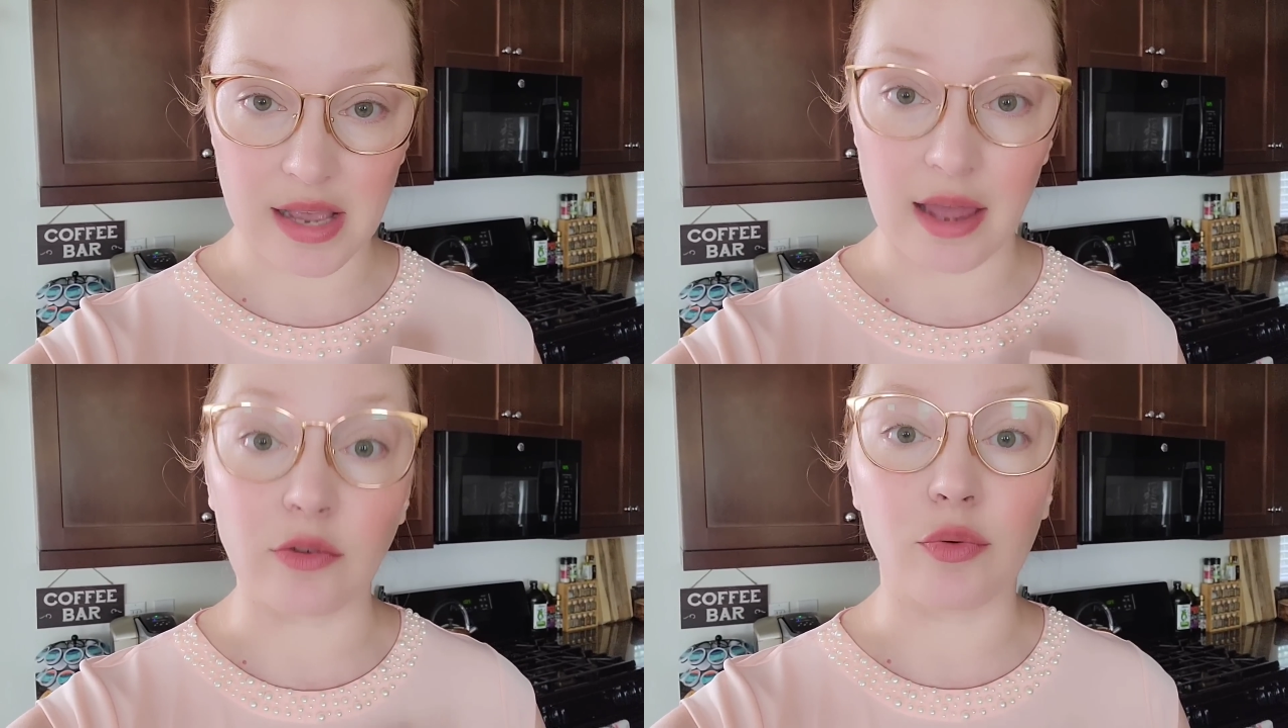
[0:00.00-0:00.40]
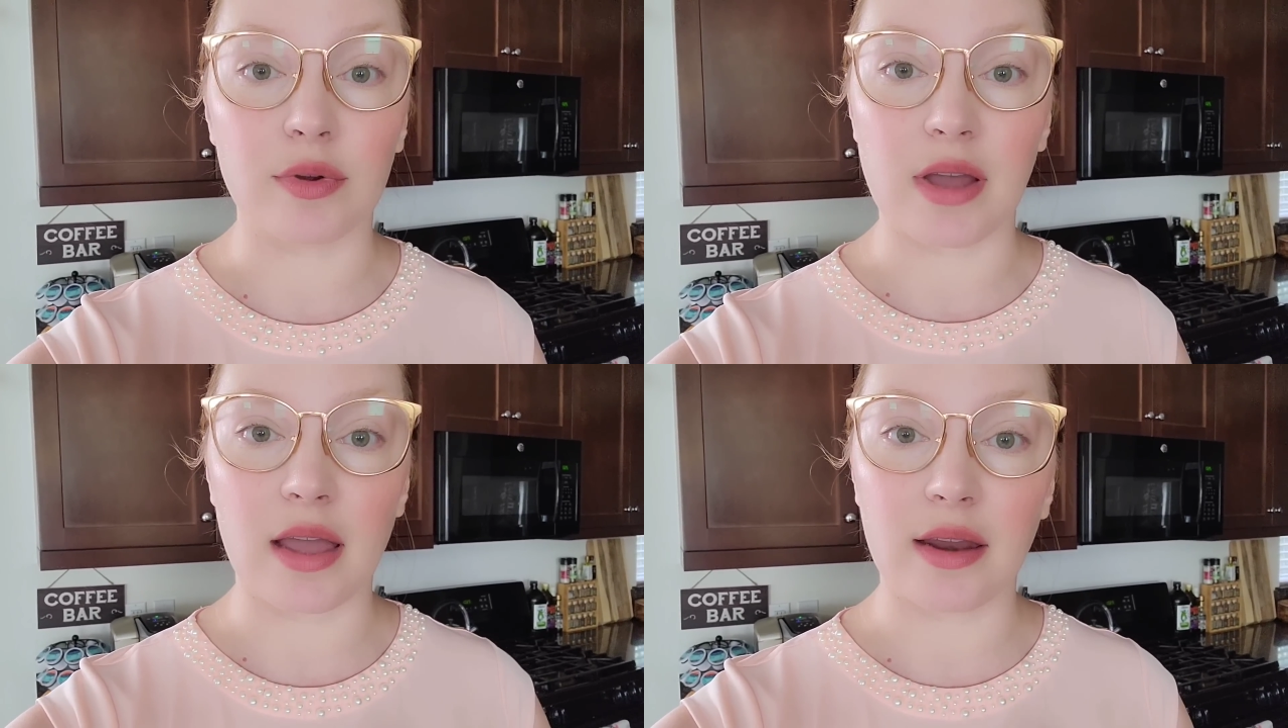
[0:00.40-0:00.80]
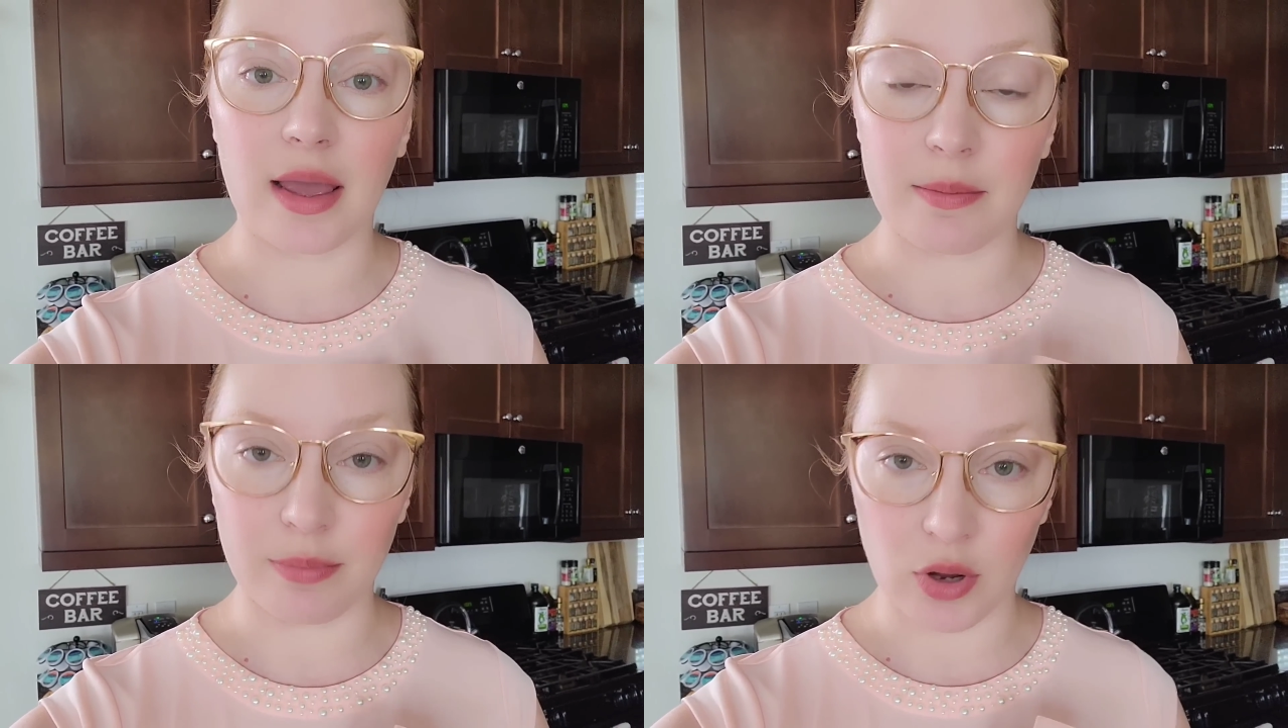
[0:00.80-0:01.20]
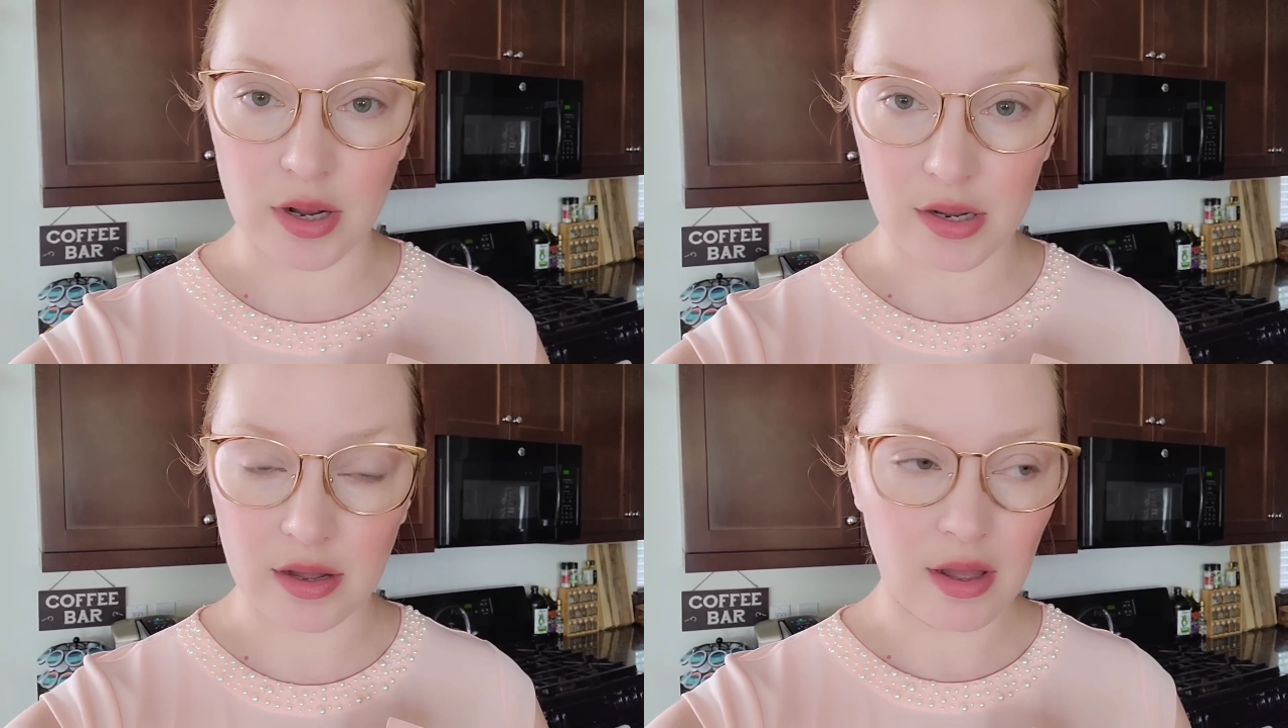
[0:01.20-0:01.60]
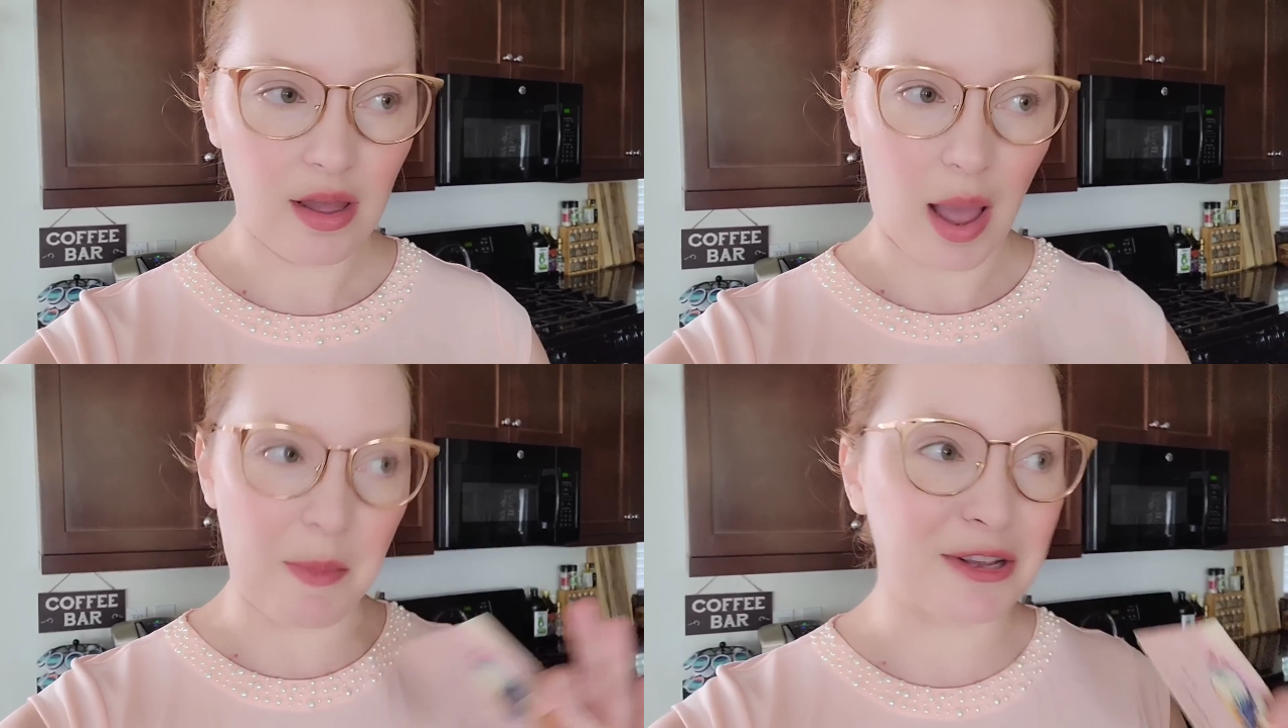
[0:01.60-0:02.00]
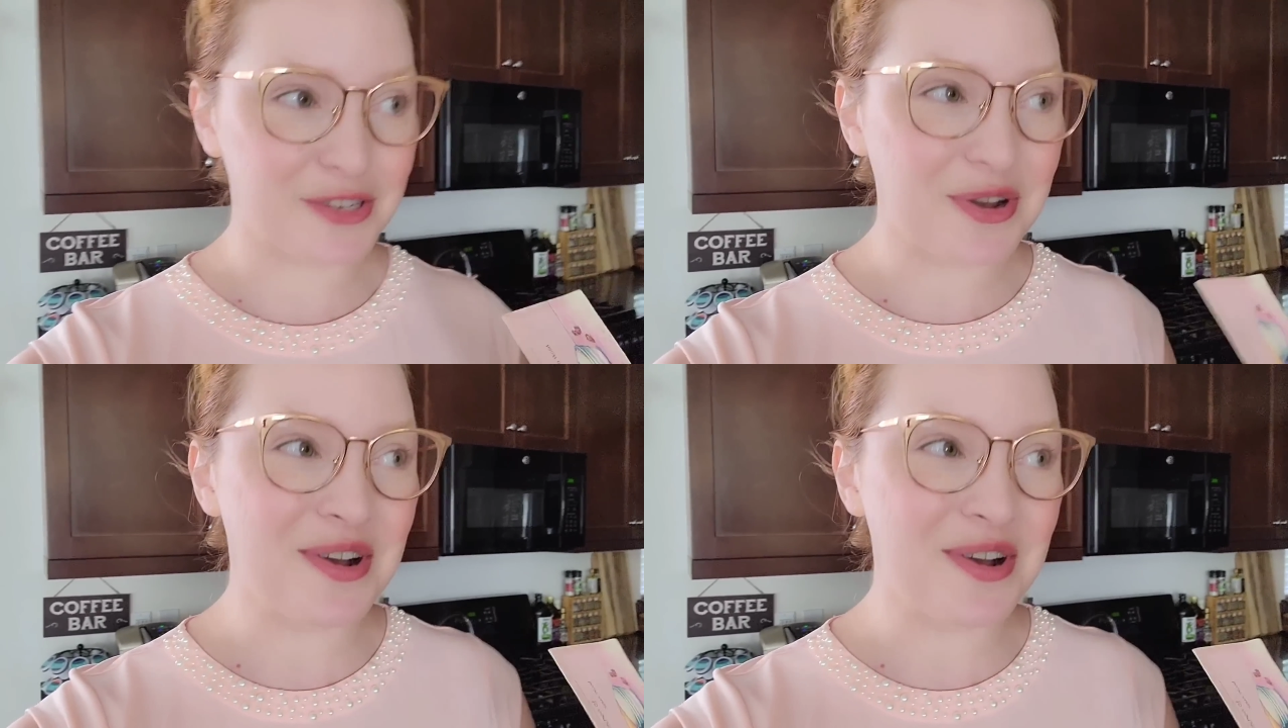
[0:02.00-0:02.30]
and create a book. I'm also,